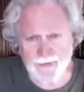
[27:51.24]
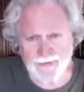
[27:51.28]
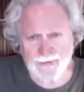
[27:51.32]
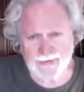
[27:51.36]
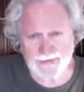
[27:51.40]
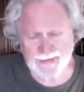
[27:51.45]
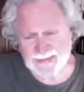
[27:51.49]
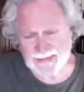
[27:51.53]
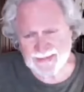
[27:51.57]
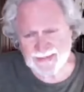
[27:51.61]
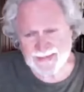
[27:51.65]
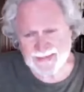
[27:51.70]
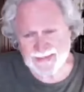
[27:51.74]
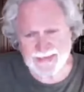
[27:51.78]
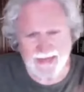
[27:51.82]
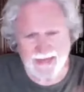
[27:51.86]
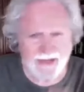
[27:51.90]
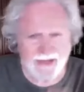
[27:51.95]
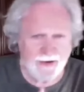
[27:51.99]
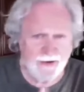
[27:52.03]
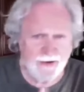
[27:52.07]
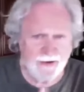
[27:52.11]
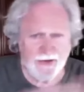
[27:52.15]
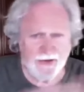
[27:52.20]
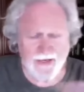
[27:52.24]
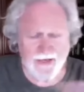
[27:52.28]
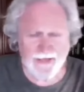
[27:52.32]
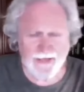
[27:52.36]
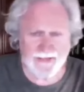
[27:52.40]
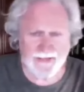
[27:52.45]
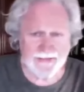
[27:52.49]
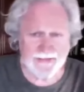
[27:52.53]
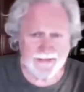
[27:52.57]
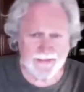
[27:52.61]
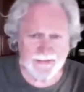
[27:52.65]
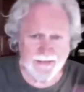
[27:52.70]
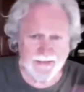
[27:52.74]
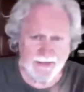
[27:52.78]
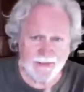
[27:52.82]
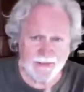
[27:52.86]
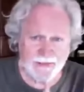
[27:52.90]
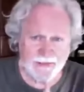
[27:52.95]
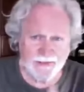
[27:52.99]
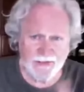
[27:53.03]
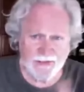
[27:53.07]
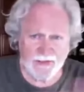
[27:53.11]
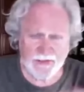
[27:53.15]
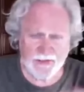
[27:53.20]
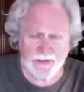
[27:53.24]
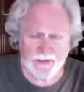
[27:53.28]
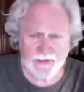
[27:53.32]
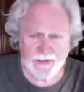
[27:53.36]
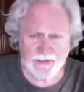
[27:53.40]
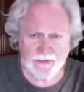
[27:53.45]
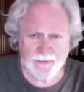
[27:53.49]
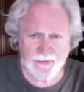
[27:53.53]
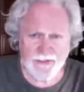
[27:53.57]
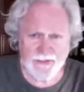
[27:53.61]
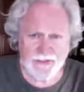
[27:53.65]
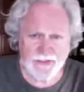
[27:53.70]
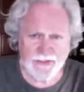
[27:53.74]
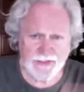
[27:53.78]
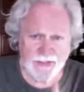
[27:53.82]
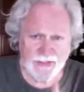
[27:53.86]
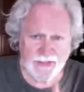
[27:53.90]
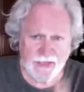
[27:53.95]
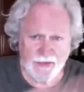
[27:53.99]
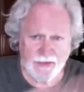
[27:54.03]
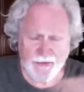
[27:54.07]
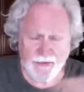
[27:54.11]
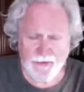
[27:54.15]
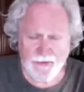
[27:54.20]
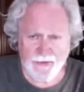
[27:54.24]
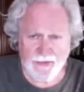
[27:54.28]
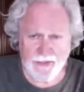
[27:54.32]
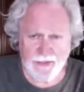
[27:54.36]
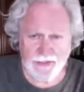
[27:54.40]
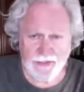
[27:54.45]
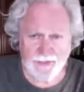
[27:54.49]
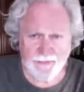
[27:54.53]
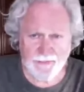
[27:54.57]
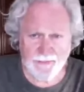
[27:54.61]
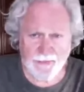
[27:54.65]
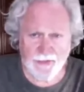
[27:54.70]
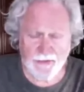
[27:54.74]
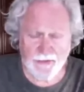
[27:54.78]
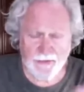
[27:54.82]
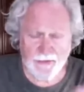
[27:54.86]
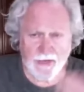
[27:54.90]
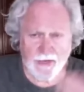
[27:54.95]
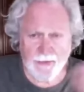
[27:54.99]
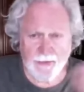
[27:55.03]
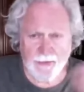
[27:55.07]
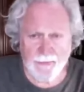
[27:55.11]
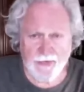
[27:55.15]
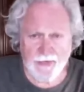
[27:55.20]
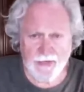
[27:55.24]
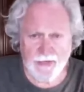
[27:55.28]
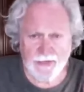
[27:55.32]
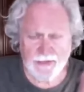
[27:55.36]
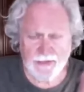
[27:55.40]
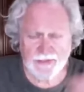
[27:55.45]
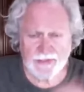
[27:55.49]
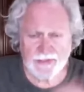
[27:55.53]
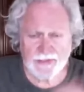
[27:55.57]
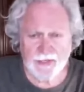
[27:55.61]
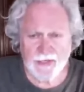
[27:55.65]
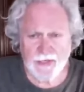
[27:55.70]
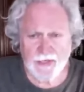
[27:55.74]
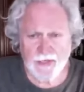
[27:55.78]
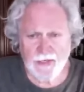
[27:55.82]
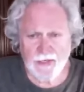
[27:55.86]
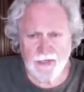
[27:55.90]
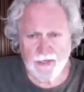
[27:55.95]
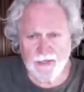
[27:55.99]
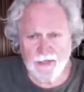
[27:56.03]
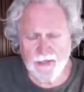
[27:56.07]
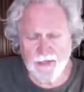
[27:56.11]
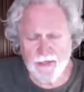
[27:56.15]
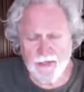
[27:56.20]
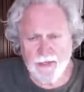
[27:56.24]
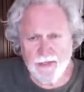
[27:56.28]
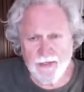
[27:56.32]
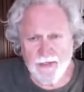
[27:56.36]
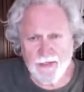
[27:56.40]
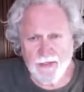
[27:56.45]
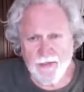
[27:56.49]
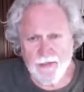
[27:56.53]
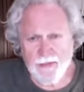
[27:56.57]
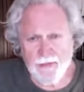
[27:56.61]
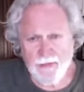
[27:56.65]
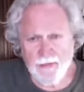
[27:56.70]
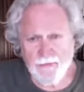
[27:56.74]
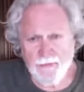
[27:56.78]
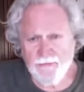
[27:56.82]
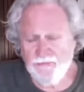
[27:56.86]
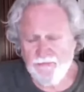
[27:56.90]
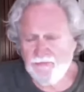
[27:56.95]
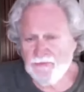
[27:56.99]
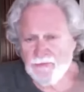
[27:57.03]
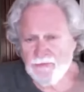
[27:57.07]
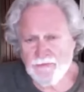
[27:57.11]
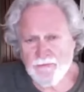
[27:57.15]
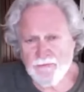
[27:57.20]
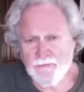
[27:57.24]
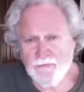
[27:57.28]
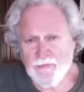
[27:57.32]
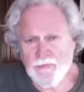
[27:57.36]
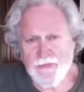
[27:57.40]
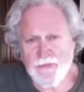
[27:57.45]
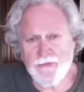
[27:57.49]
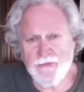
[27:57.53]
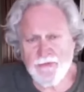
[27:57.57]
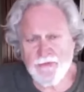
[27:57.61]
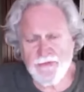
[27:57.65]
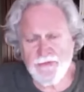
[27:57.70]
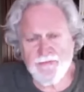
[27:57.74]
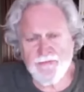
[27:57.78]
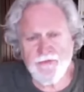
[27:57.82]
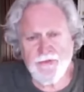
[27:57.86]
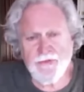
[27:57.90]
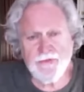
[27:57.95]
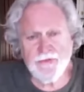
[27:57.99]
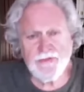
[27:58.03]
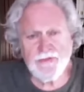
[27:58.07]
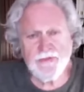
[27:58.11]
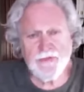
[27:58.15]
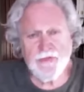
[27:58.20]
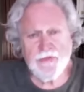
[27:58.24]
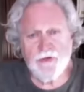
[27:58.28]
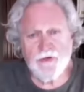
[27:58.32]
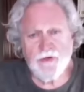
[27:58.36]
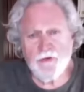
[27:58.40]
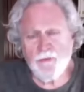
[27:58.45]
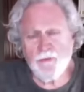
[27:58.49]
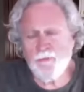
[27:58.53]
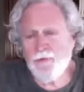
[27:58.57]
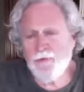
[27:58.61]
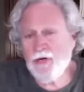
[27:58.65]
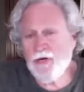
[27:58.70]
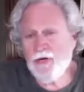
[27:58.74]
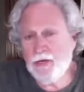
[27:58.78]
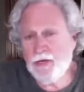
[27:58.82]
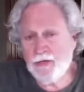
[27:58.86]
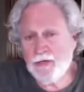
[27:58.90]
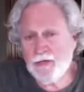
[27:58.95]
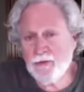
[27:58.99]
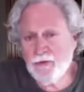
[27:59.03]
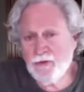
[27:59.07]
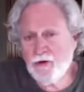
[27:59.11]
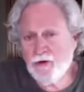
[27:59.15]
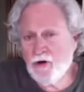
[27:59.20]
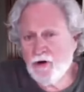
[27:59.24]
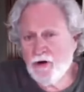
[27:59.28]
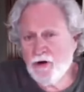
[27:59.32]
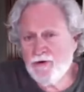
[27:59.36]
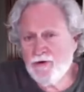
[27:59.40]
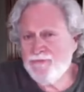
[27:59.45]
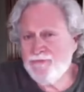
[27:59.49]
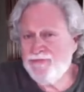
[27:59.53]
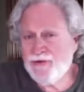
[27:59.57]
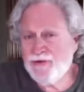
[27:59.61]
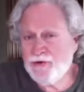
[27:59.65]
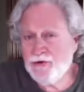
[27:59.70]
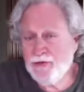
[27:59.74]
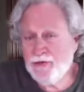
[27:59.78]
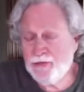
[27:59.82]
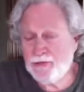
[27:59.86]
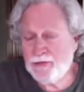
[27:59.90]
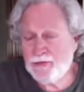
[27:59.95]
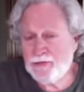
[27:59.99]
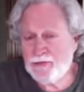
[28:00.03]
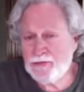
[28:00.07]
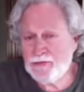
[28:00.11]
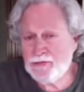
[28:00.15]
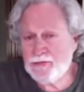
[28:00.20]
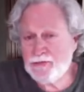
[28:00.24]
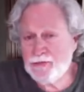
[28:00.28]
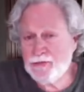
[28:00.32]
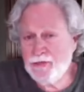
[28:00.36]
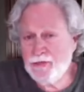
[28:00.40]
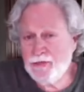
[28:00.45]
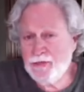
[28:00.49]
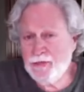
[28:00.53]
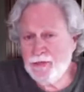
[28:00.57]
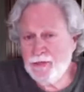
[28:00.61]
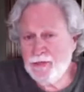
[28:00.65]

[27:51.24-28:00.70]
It's a standardized text that's been standardized by the rabbis hundreds of years ago, but there are variants.